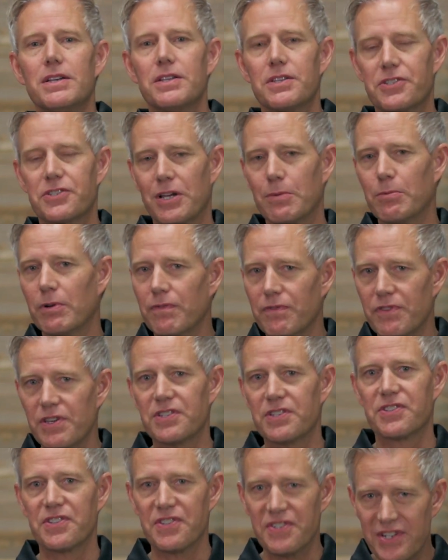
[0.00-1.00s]
some of
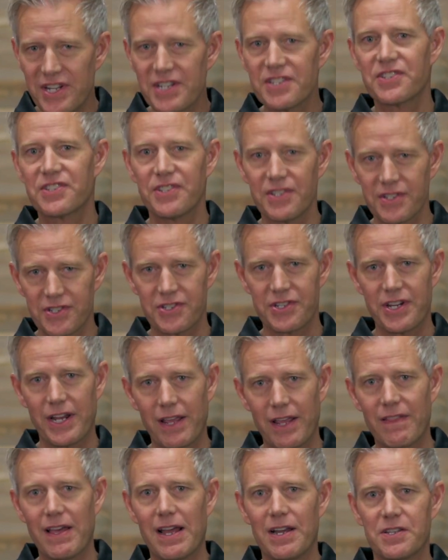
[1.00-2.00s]
this
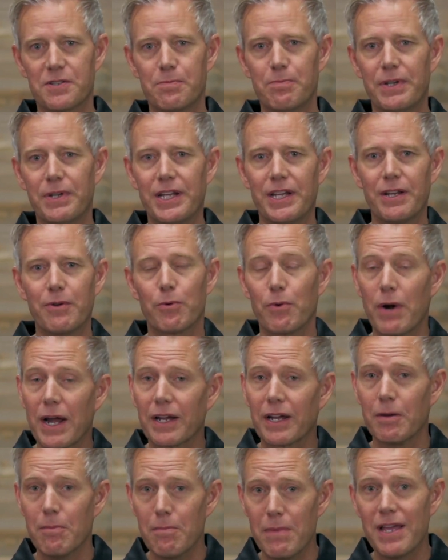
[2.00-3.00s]
distancing that is being
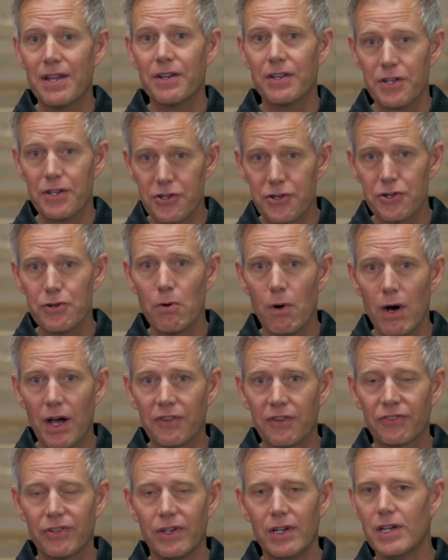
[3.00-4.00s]
recommended to
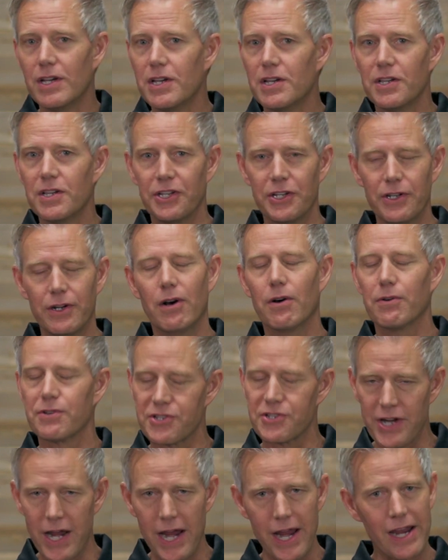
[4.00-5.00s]
us, you know,
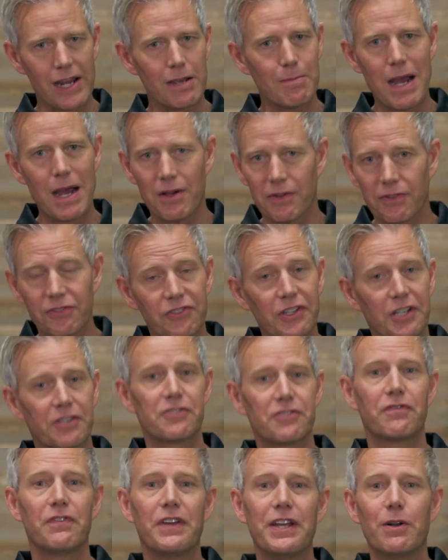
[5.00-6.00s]
staying about
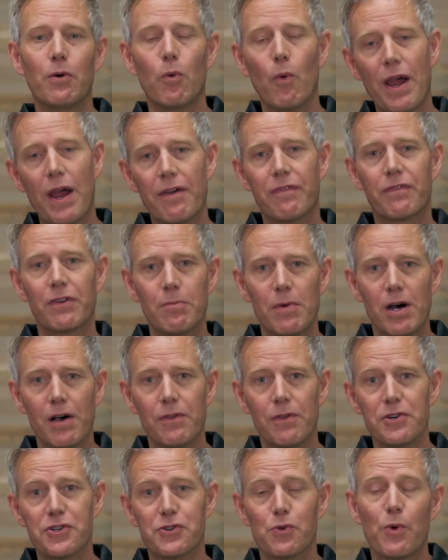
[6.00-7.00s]
6 feet away from
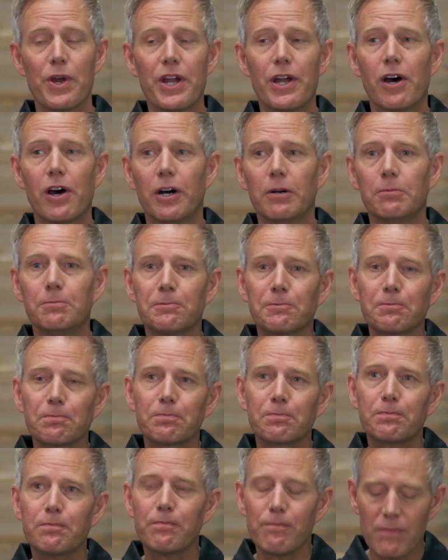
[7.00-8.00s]
others. We are
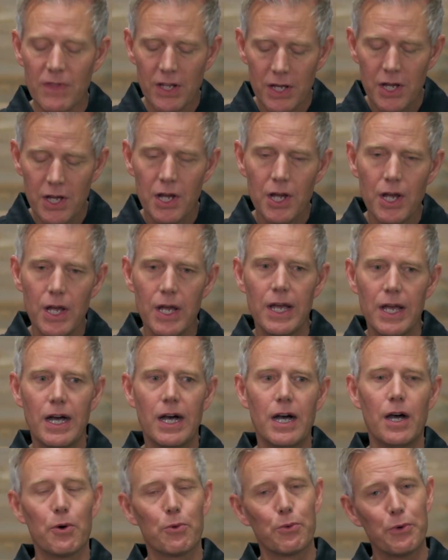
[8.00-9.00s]

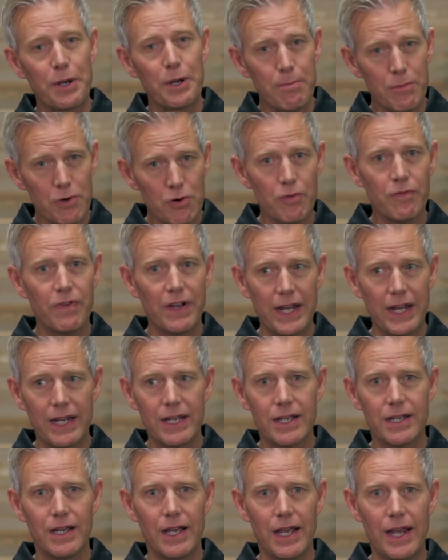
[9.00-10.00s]

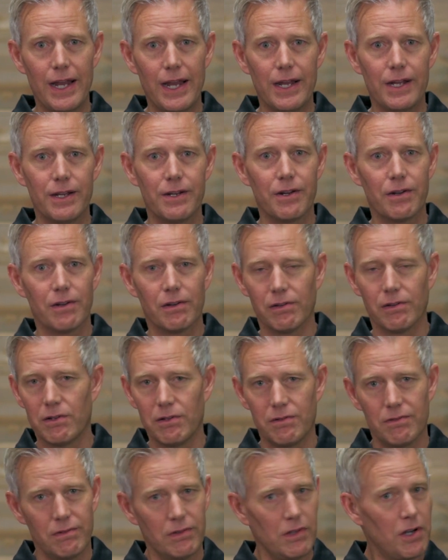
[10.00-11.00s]
removing a
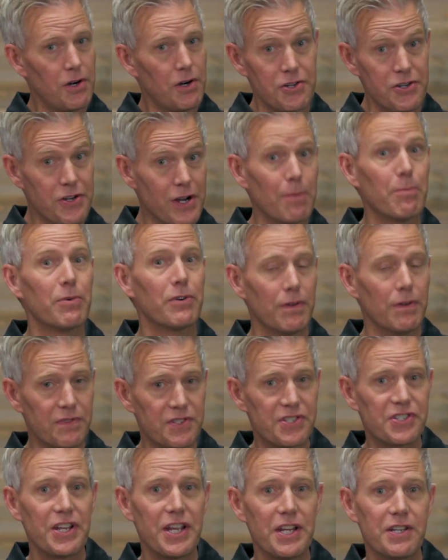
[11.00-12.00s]
large number of
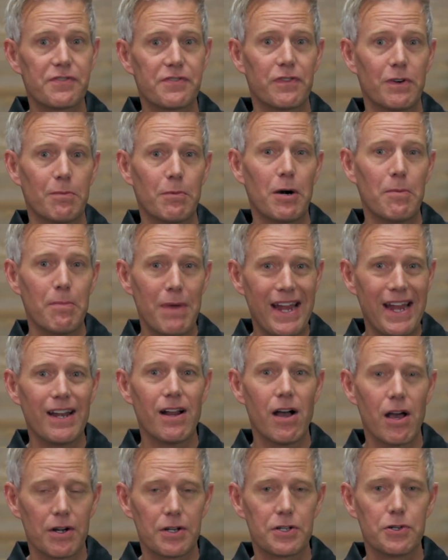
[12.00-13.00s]
seats from our main
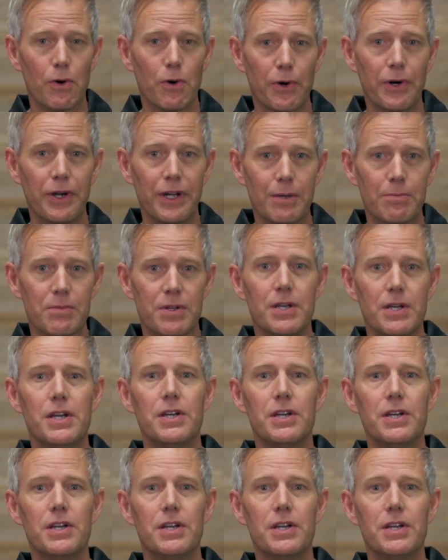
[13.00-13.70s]
auditorium